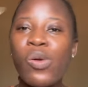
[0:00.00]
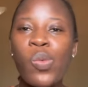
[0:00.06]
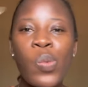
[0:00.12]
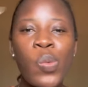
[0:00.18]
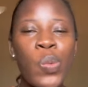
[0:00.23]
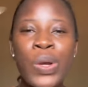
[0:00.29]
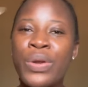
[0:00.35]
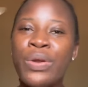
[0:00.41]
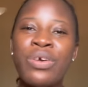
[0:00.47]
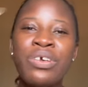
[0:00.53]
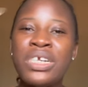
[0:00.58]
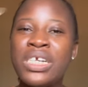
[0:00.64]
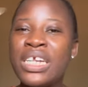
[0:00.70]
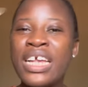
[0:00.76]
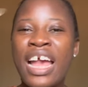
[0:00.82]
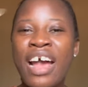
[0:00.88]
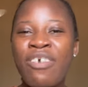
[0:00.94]
we don't
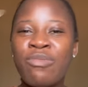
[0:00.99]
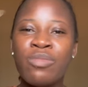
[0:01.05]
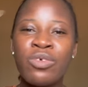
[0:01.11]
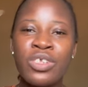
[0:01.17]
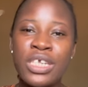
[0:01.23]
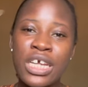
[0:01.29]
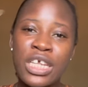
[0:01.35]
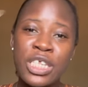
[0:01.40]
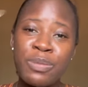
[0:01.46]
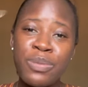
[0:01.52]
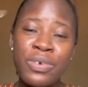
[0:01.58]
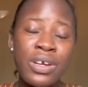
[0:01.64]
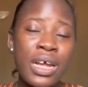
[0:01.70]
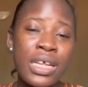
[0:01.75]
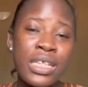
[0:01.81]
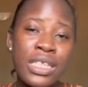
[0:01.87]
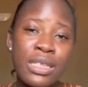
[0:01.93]
really have much
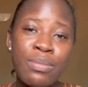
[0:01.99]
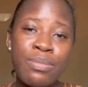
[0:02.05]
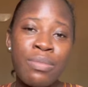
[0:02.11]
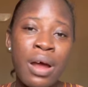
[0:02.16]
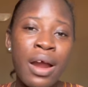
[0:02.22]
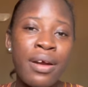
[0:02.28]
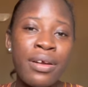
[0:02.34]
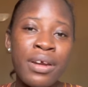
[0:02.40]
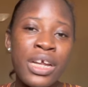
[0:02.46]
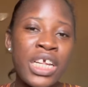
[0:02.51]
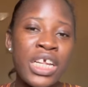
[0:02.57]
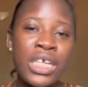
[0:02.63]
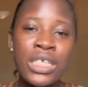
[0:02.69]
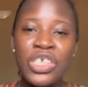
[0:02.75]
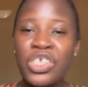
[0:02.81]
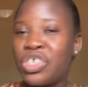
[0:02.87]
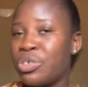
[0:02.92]
experience in
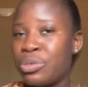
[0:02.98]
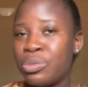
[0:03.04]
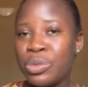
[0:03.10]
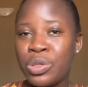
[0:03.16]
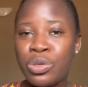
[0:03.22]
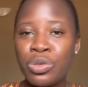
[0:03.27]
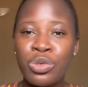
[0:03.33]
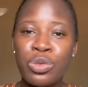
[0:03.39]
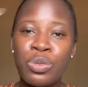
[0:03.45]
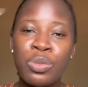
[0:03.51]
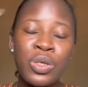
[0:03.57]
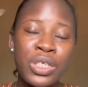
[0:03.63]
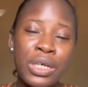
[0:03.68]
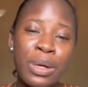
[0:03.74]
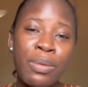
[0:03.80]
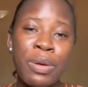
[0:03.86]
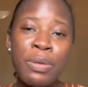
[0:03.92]
marriage. We don't know much
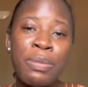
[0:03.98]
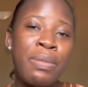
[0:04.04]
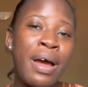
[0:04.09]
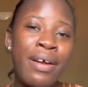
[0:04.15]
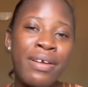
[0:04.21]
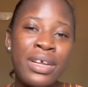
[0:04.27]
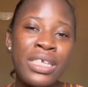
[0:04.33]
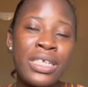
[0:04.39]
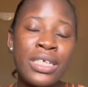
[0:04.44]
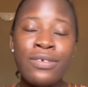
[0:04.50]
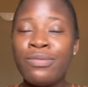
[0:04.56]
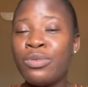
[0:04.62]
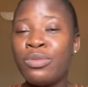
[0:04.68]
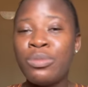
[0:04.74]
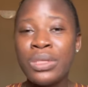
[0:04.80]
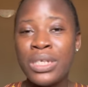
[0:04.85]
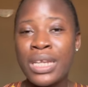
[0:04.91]
about marriage.
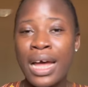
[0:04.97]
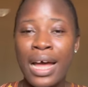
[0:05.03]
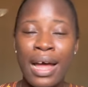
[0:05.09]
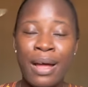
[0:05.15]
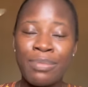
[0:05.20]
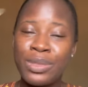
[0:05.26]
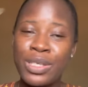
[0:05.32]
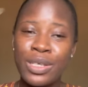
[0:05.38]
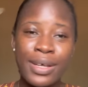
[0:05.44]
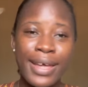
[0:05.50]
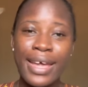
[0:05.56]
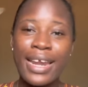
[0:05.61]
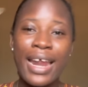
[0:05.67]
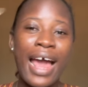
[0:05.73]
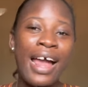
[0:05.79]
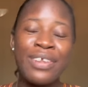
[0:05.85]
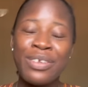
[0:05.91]
Even me that I'm talking,
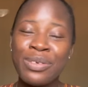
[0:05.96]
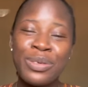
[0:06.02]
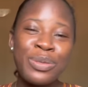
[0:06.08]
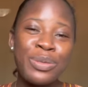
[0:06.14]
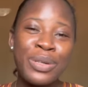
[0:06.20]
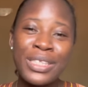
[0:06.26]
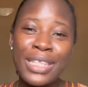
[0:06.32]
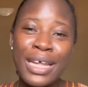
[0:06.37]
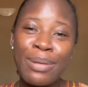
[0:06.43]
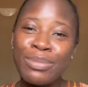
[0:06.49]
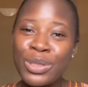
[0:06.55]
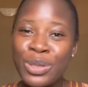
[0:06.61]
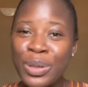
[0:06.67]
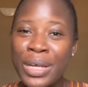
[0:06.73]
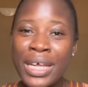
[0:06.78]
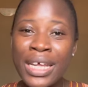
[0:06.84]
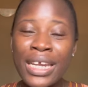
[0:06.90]
I don't know what I'm
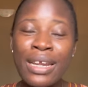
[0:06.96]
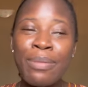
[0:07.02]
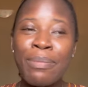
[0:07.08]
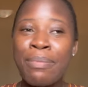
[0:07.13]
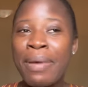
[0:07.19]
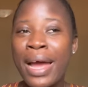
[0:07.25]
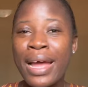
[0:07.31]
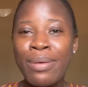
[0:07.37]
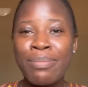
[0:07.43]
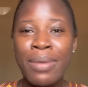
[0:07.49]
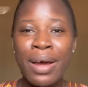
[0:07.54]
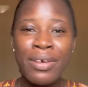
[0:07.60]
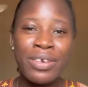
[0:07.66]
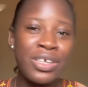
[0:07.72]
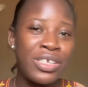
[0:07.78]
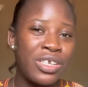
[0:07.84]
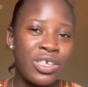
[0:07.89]
doing. My
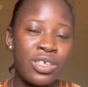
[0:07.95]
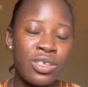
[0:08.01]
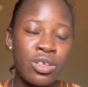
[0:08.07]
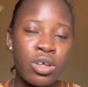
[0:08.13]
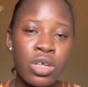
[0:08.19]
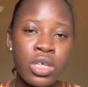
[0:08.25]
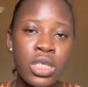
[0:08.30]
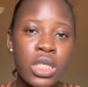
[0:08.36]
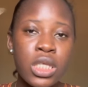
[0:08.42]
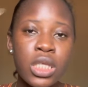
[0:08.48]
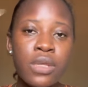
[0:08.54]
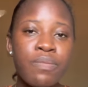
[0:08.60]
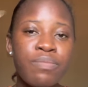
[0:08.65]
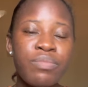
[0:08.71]
marriage is just